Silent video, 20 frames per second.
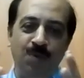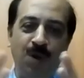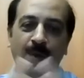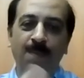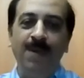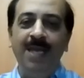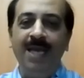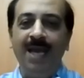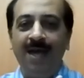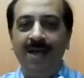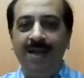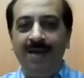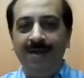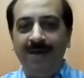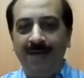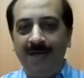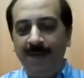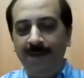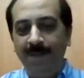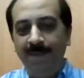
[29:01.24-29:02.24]
probably
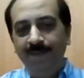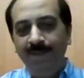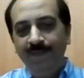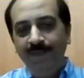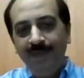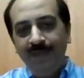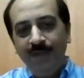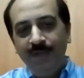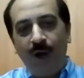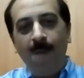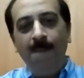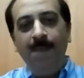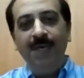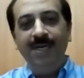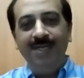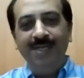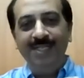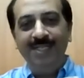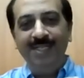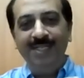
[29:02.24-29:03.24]
our
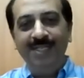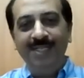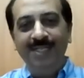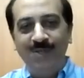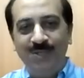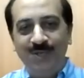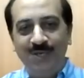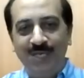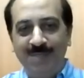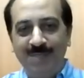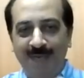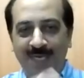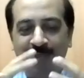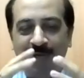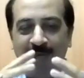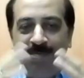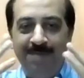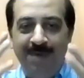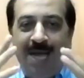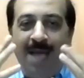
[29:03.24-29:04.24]
competitors will also respect.
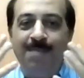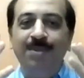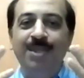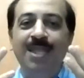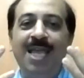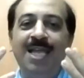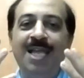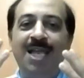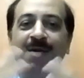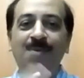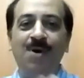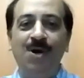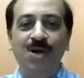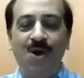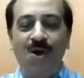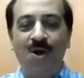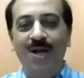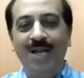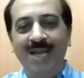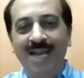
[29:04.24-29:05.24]
So I'm thinking about an
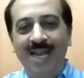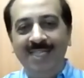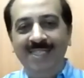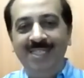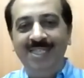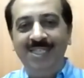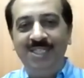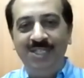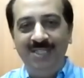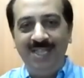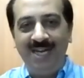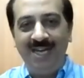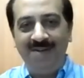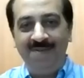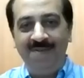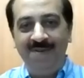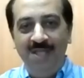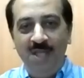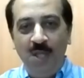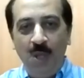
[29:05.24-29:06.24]
organization that
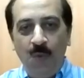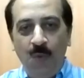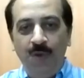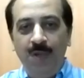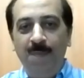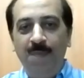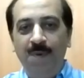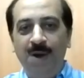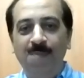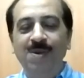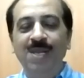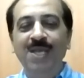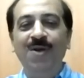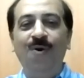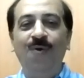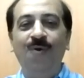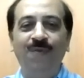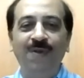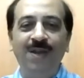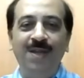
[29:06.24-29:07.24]
we are probably
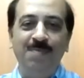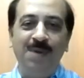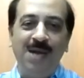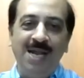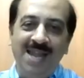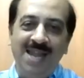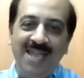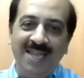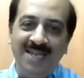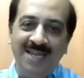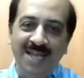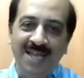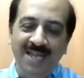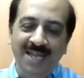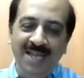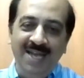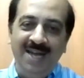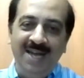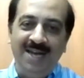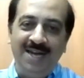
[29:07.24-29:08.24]
hopefully building,
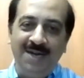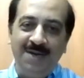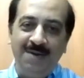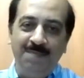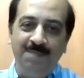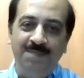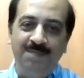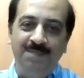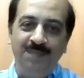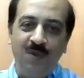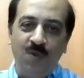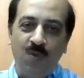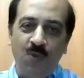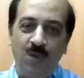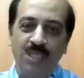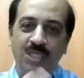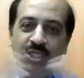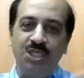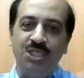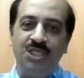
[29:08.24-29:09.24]

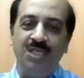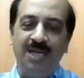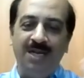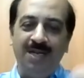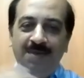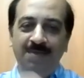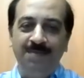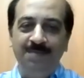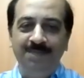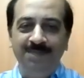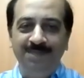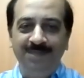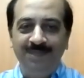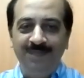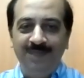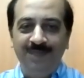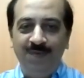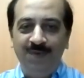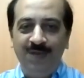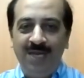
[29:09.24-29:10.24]
which
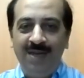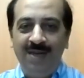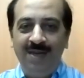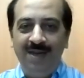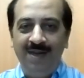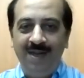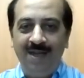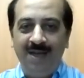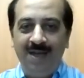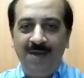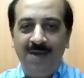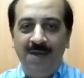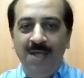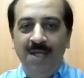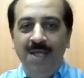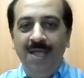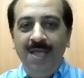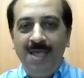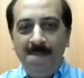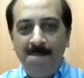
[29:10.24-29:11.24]
will
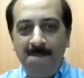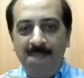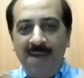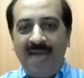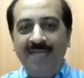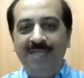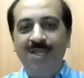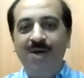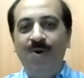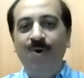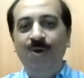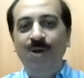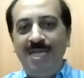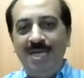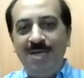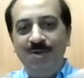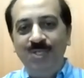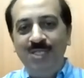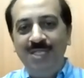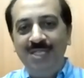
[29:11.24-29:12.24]
impact the whole
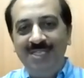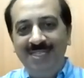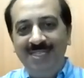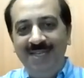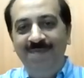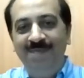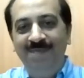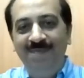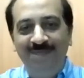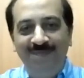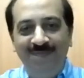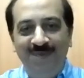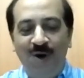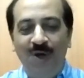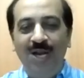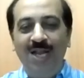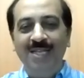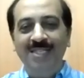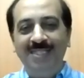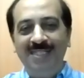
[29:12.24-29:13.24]
ecosystem,
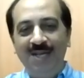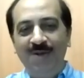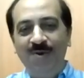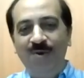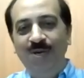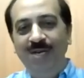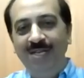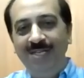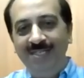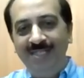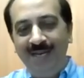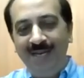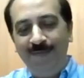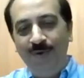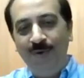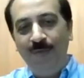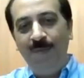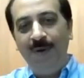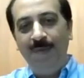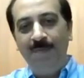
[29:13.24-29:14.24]
all our stakeholders in a
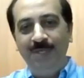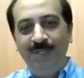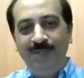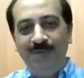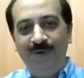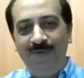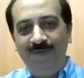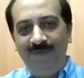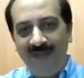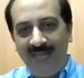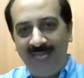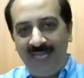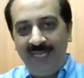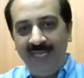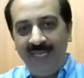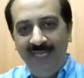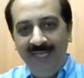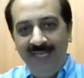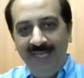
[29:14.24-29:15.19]
more purposeful way.